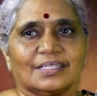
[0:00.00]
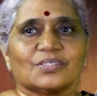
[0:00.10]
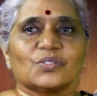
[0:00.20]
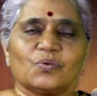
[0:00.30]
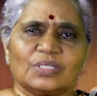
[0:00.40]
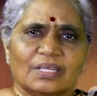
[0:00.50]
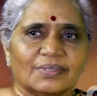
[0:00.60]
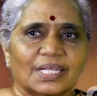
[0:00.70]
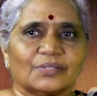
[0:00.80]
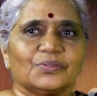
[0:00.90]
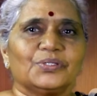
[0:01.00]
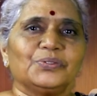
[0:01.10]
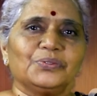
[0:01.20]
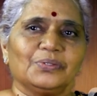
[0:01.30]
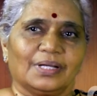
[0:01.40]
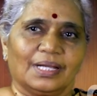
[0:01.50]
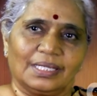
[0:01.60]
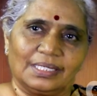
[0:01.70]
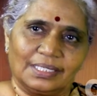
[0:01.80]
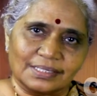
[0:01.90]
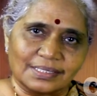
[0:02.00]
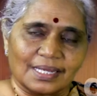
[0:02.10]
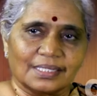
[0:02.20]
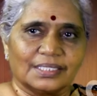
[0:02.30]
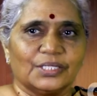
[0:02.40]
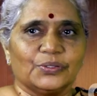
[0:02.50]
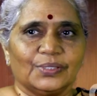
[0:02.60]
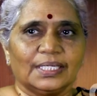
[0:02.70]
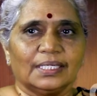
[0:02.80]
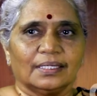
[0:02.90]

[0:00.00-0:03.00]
So whatever I could do, I started doing.